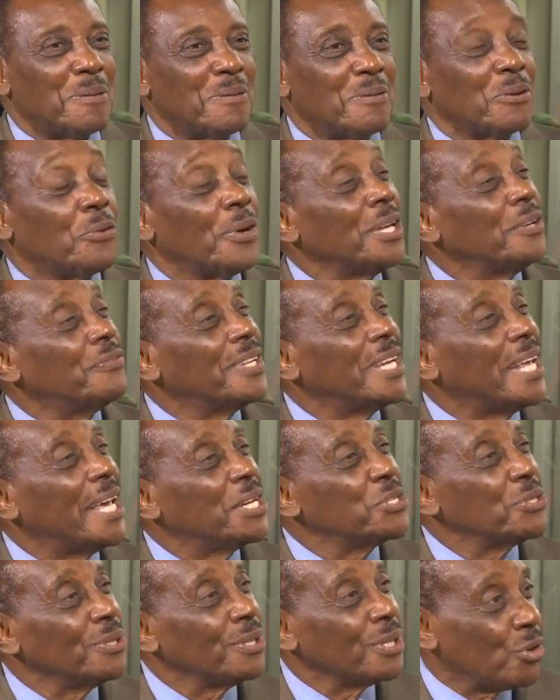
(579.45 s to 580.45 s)
great
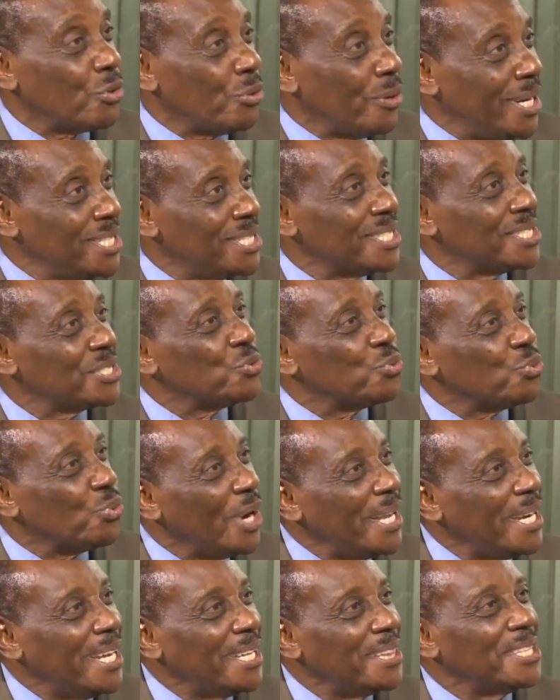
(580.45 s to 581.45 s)
financial crisis,
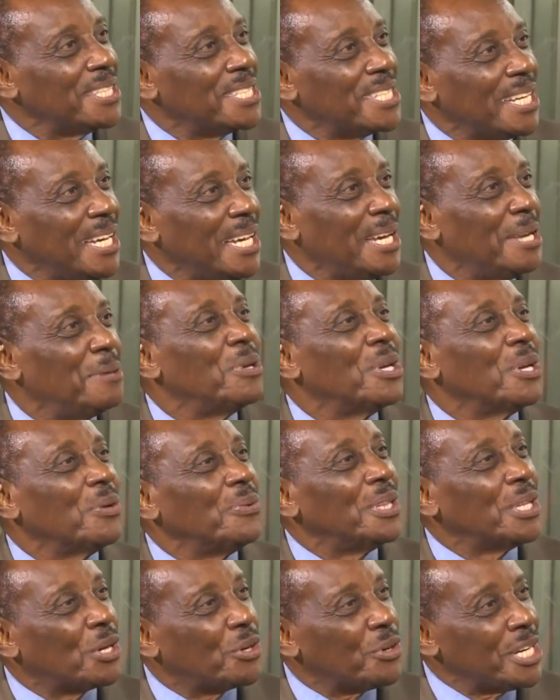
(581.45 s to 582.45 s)
right at the time
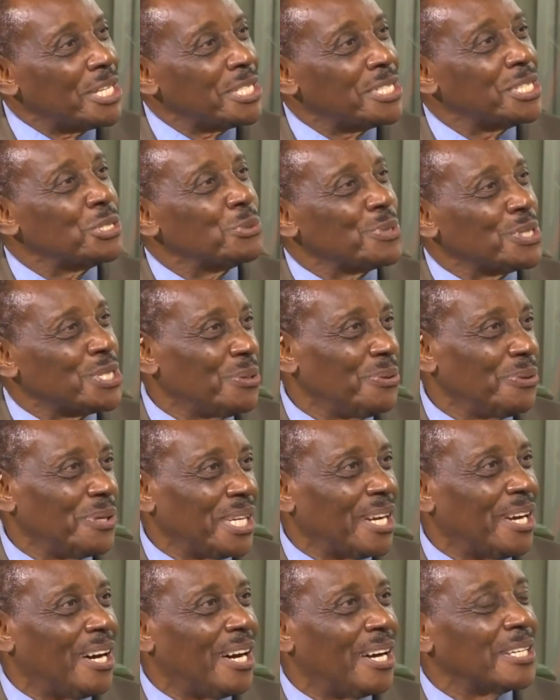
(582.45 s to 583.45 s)
when the crisis was
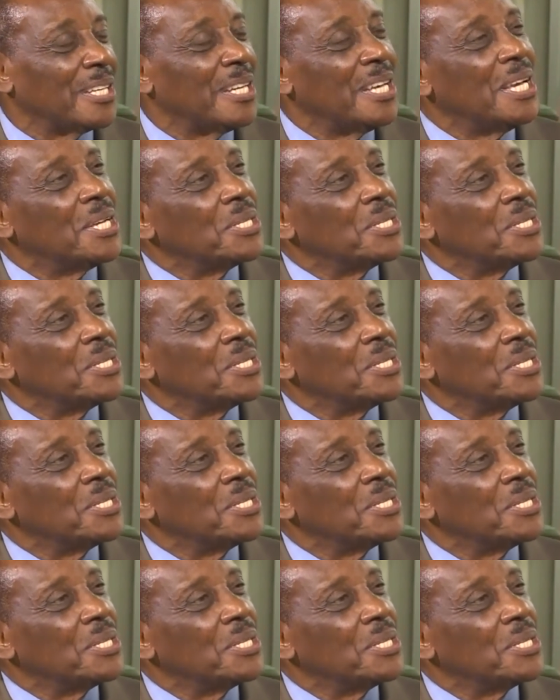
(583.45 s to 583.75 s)
going on.